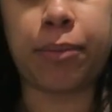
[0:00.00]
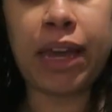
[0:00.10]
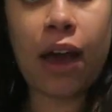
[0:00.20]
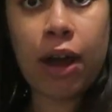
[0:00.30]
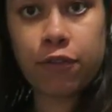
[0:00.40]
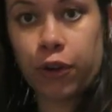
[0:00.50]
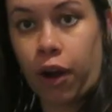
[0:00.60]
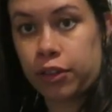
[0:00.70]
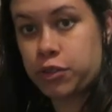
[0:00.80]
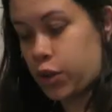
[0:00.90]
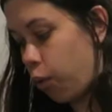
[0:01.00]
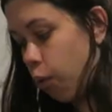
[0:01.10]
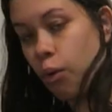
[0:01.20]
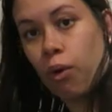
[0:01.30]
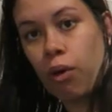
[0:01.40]
Tell me how I forgot there's a
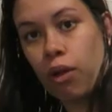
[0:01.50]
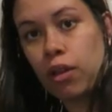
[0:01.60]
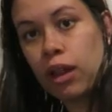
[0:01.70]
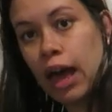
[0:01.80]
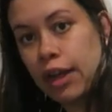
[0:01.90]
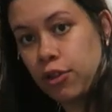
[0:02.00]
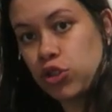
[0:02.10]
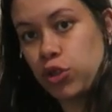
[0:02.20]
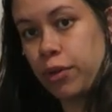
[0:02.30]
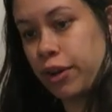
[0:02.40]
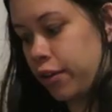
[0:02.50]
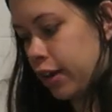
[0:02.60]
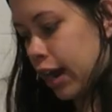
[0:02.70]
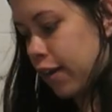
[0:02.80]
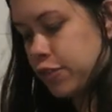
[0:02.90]
whole other
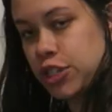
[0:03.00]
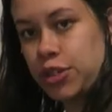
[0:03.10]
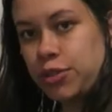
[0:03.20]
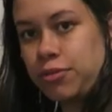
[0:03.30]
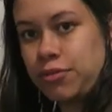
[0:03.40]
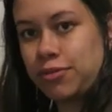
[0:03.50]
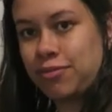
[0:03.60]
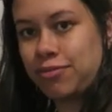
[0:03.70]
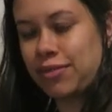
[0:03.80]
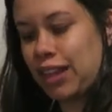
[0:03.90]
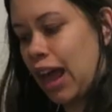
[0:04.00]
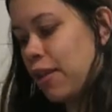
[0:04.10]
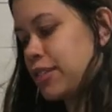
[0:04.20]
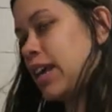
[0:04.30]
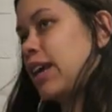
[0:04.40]
drawer I have to do.
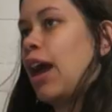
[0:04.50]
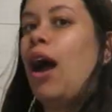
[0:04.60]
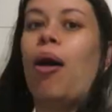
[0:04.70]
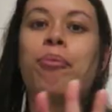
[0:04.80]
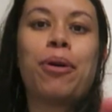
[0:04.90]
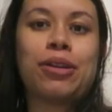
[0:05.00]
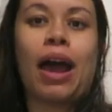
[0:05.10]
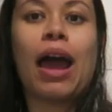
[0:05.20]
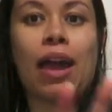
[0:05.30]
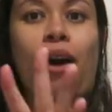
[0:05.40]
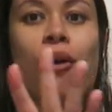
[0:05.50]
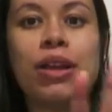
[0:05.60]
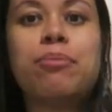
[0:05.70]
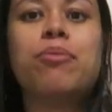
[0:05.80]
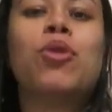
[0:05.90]
I was like, I
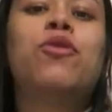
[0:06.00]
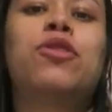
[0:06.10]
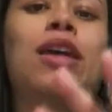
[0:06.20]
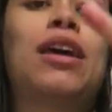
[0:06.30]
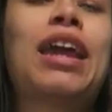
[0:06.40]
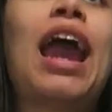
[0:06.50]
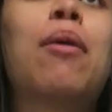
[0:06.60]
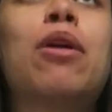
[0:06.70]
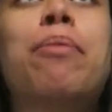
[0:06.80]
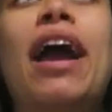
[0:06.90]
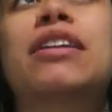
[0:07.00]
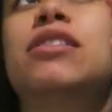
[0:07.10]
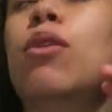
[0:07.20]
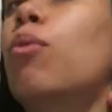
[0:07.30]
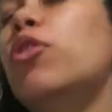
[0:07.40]
already moved the camera back
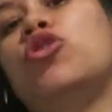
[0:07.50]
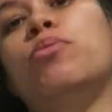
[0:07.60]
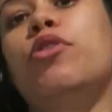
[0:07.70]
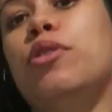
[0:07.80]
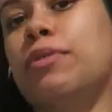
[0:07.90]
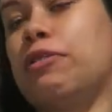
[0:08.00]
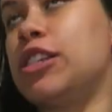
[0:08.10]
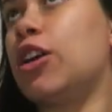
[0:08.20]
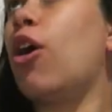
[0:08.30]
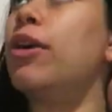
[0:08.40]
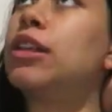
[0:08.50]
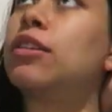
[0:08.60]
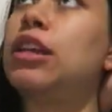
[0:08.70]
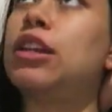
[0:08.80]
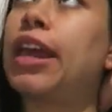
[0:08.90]
to the wardrobe room. I was like, oh,
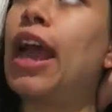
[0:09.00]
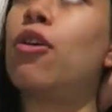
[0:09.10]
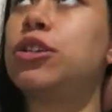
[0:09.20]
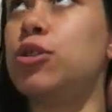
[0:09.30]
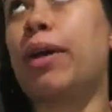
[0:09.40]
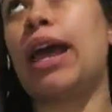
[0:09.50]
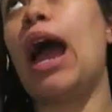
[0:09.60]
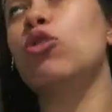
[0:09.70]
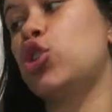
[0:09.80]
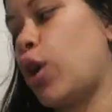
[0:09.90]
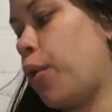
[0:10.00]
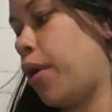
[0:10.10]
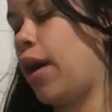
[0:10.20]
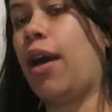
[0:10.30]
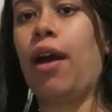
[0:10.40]
I need to count, do my outro.